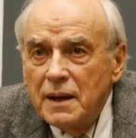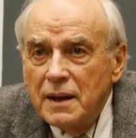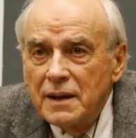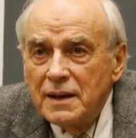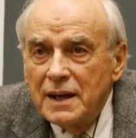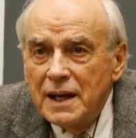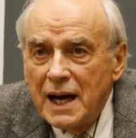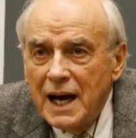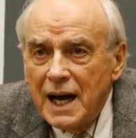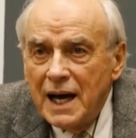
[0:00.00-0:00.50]

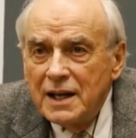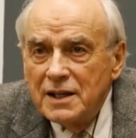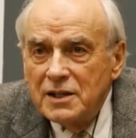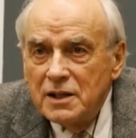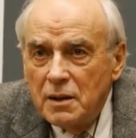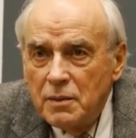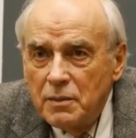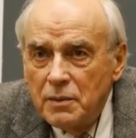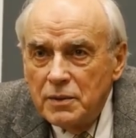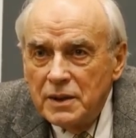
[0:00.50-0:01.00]
The
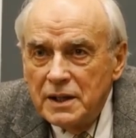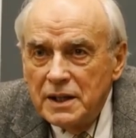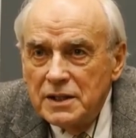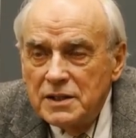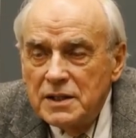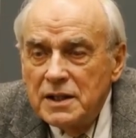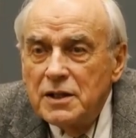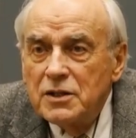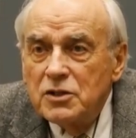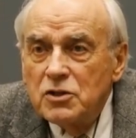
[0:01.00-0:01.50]
atom
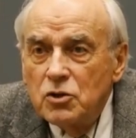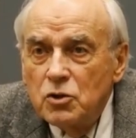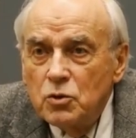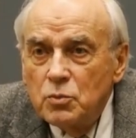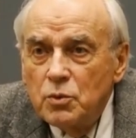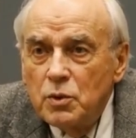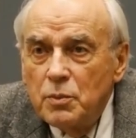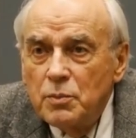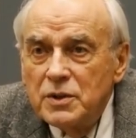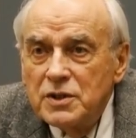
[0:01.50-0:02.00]
is in
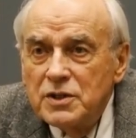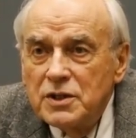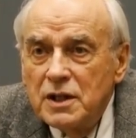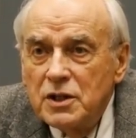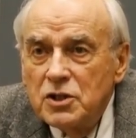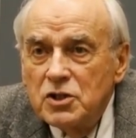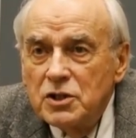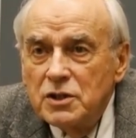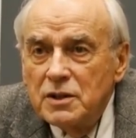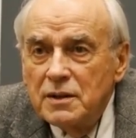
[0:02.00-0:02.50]

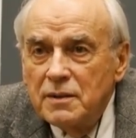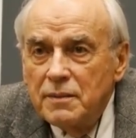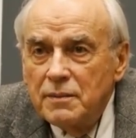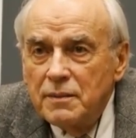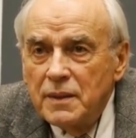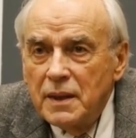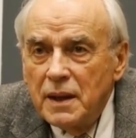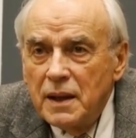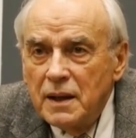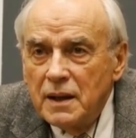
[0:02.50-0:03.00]
superposition.
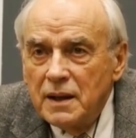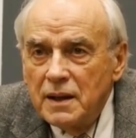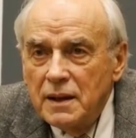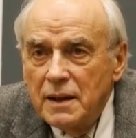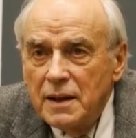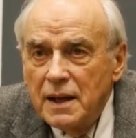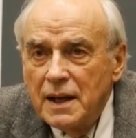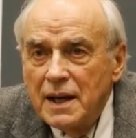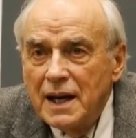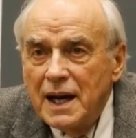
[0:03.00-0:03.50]

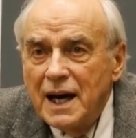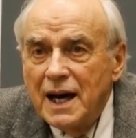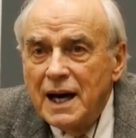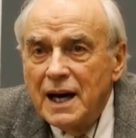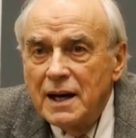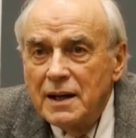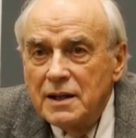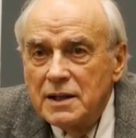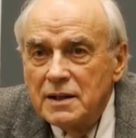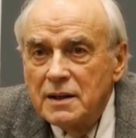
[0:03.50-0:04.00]
The
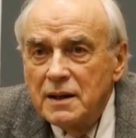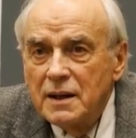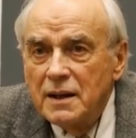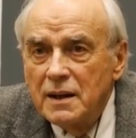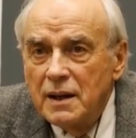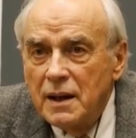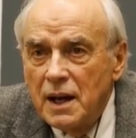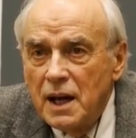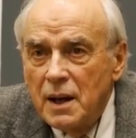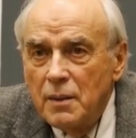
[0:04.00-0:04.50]
cat,
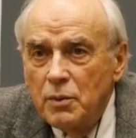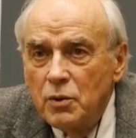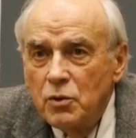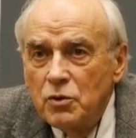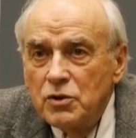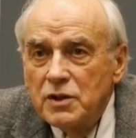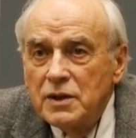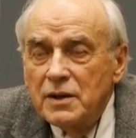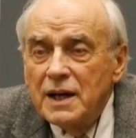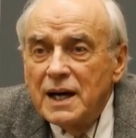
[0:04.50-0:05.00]

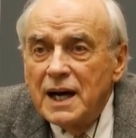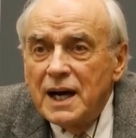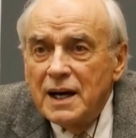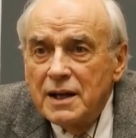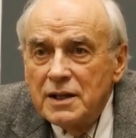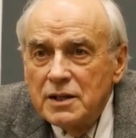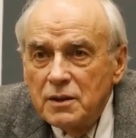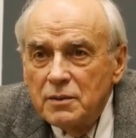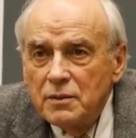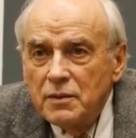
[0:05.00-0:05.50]
coupled to the
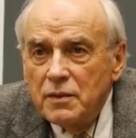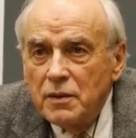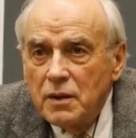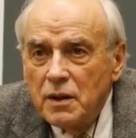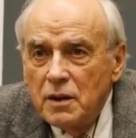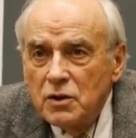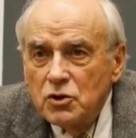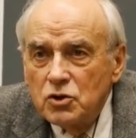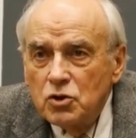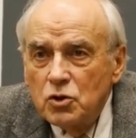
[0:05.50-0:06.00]
atom,
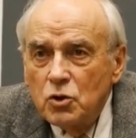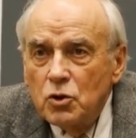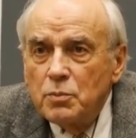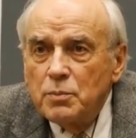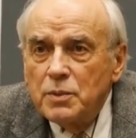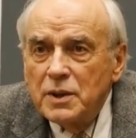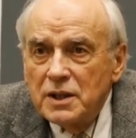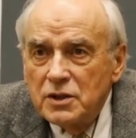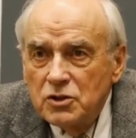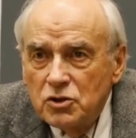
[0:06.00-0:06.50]
should
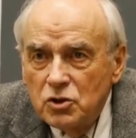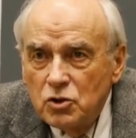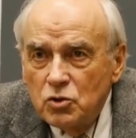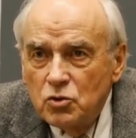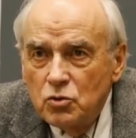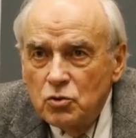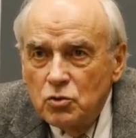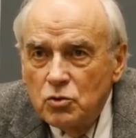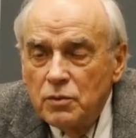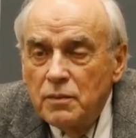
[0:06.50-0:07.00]
be
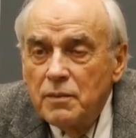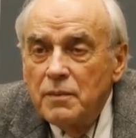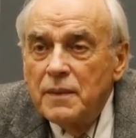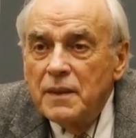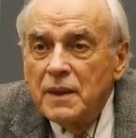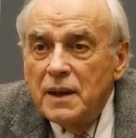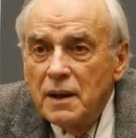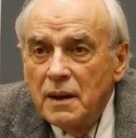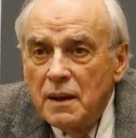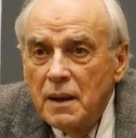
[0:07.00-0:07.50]
too.
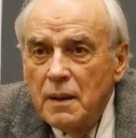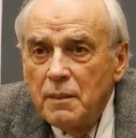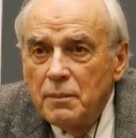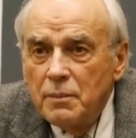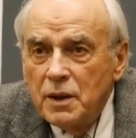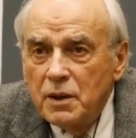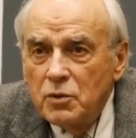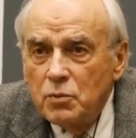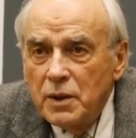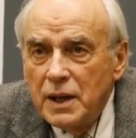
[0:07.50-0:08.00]

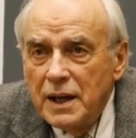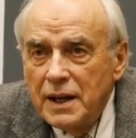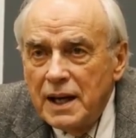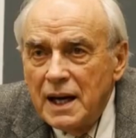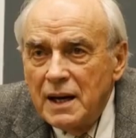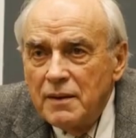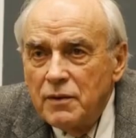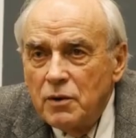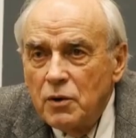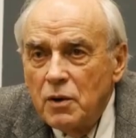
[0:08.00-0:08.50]
But we
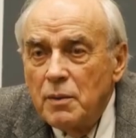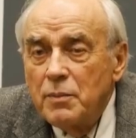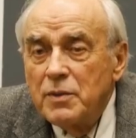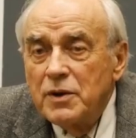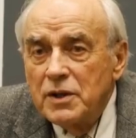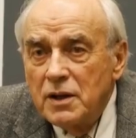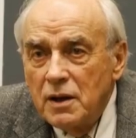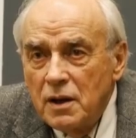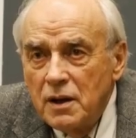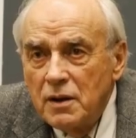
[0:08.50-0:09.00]
never
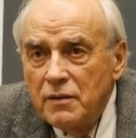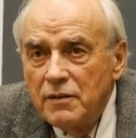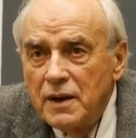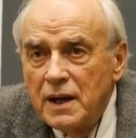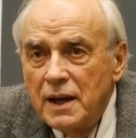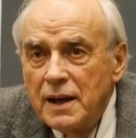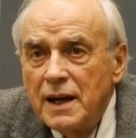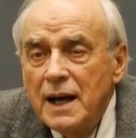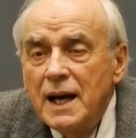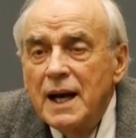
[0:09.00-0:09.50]
observe
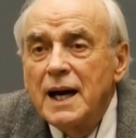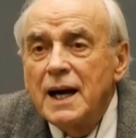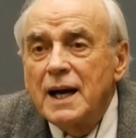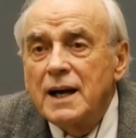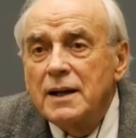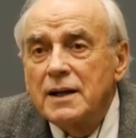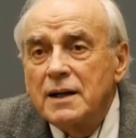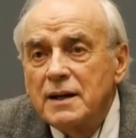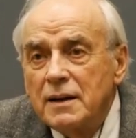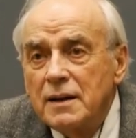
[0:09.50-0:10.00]
a
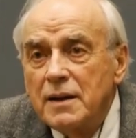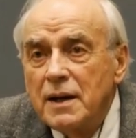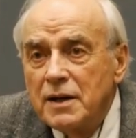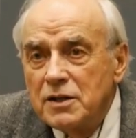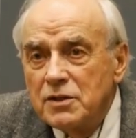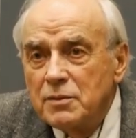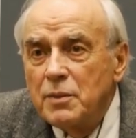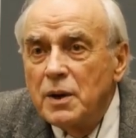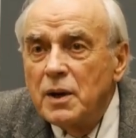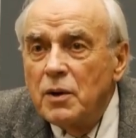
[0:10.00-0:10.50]
cat
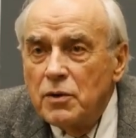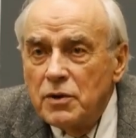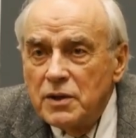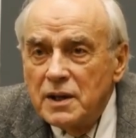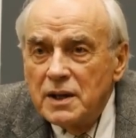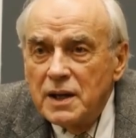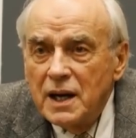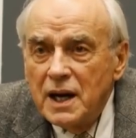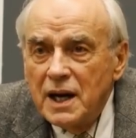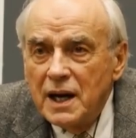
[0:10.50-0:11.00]
that's both
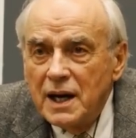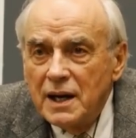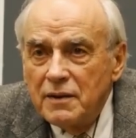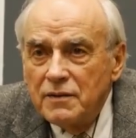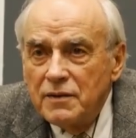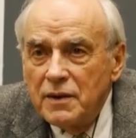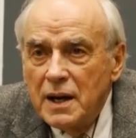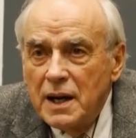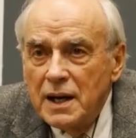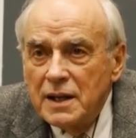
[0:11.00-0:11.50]

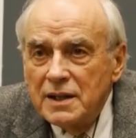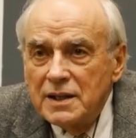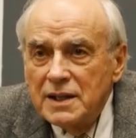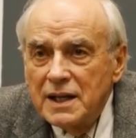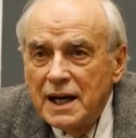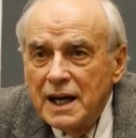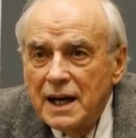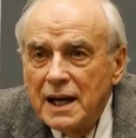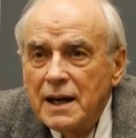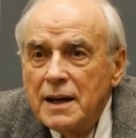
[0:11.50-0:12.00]
alive and
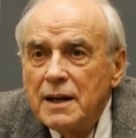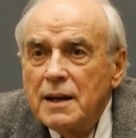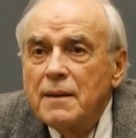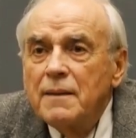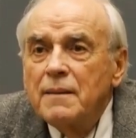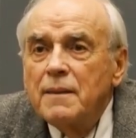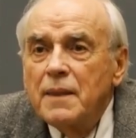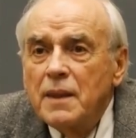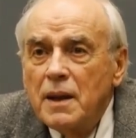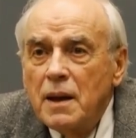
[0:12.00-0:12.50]
dead.
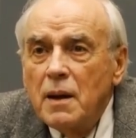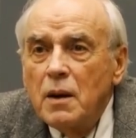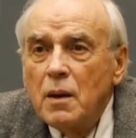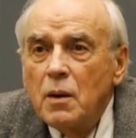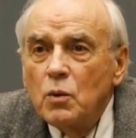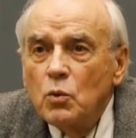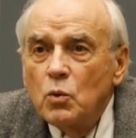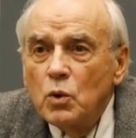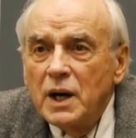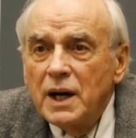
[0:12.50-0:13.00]

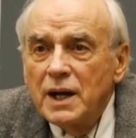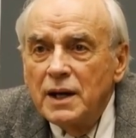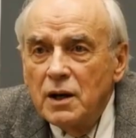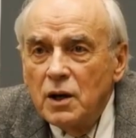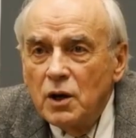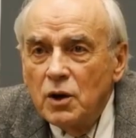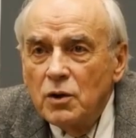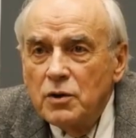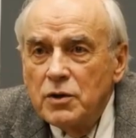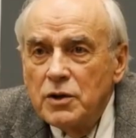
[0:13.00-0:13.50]
Why
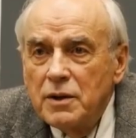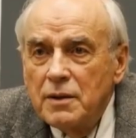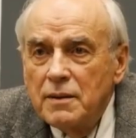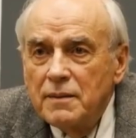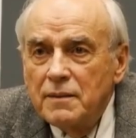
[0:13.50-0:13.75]
not?